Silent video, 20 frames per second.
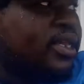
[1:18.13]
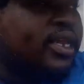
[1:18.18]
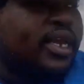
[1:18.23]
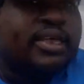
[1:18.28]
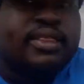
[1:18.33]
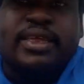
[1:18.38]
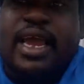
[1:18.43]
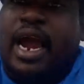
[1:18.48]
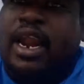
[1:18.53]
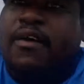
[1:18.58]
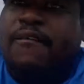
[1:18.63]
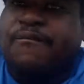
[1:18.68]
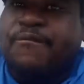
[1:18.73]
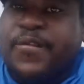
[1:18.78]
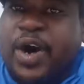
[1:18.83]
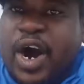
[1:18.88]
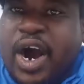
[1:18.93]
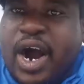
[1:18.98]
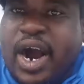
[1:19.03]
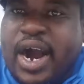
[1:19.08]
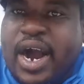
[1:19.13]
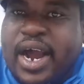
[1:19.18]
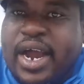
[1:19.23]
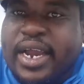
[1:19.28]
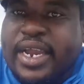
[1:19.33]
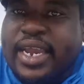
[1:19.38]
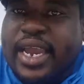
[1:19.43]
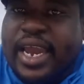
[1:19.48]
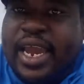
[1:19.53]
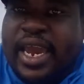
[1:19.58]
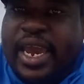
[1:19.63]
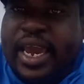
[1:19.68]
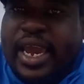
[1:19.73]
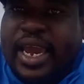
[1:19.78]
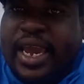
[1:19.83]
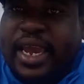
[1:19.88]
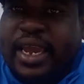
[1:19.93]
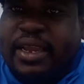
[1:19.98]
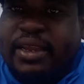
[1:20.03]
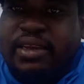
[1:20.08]
it's kind of fun,
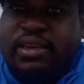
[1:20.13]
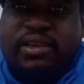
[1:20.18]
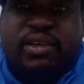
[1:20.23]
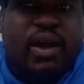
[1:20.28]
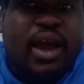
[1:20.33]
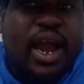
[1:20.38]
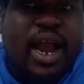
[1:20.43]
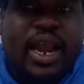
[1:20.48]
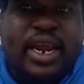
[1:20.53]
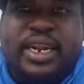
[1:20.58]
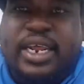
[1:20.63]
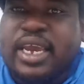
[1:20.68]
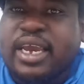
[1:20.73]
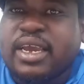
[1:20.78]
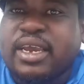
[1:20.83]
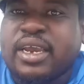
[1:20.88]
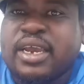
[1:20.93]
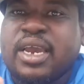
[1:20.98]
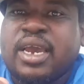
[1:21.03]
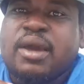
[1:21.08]
and you know how it is.